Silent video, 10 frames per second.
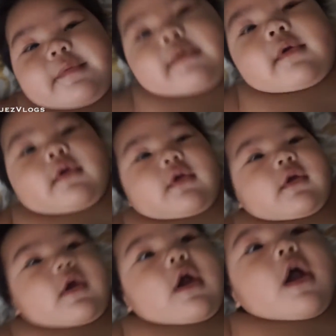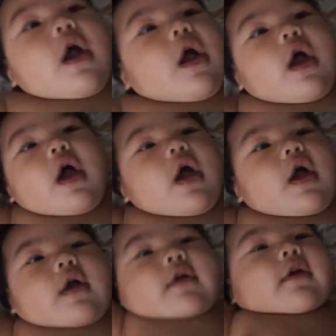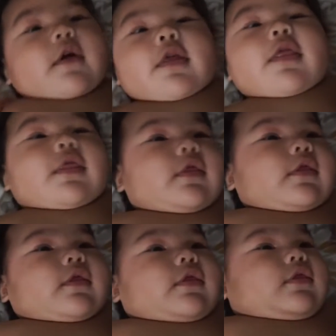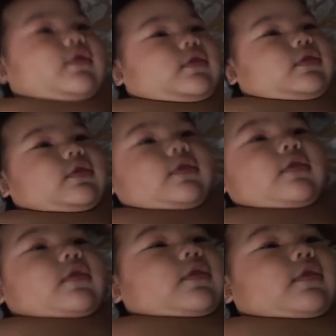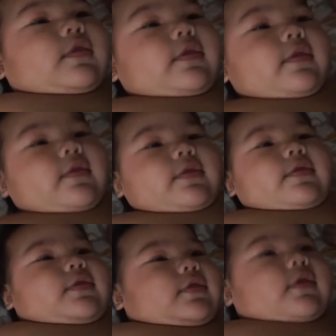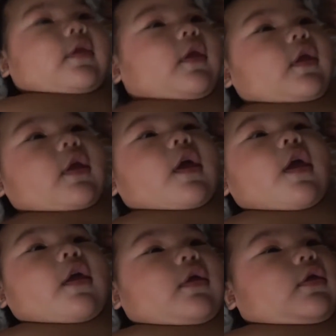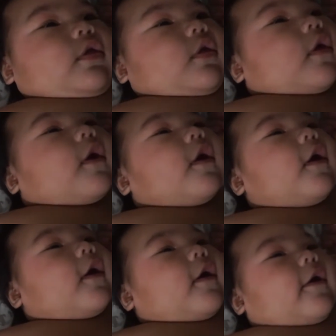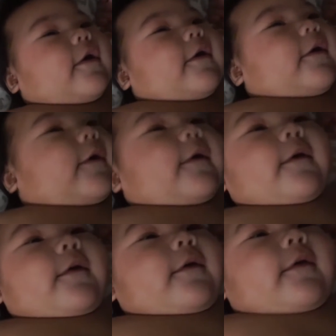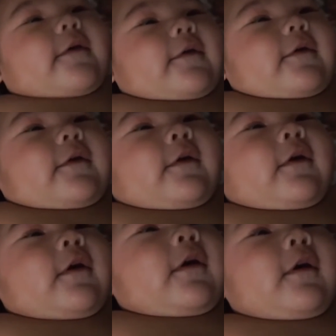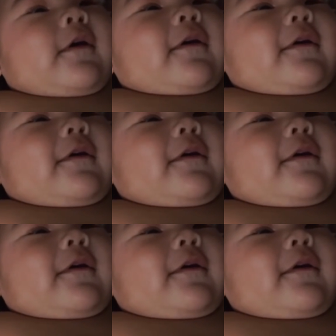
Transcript: Are we gonna brush the pretty hair? Huh? Are we gonna put a pretty bow? Are we gonna put a pretty bow?